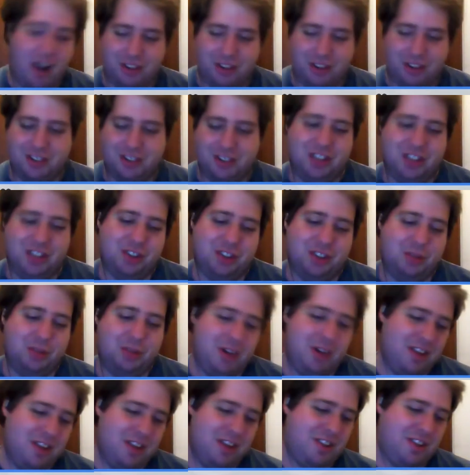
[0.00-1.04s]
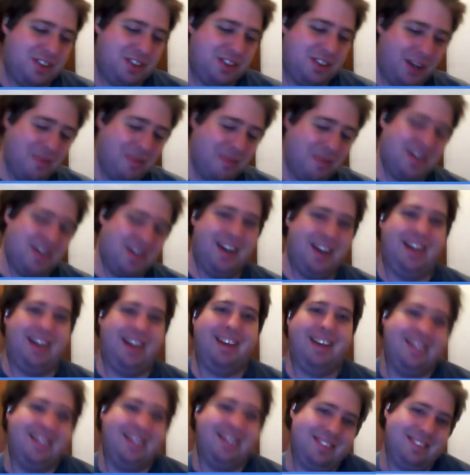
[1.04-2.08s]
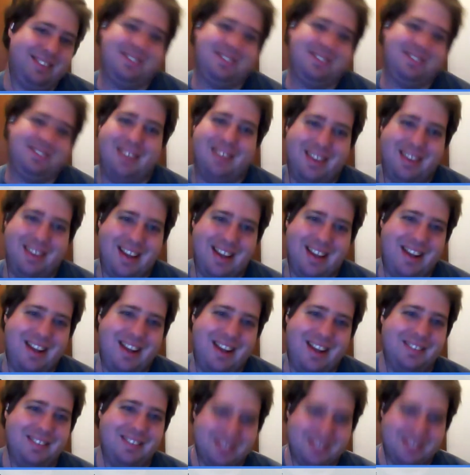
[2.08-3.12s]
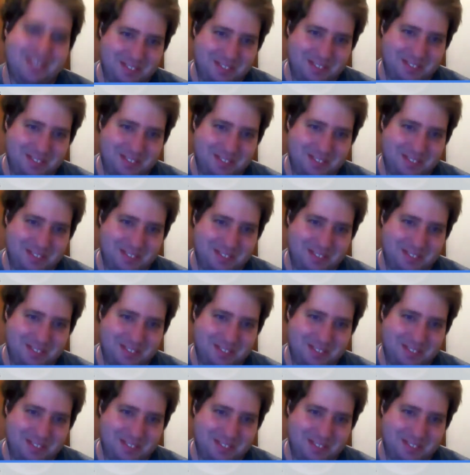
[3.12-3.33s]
deals with something, and then that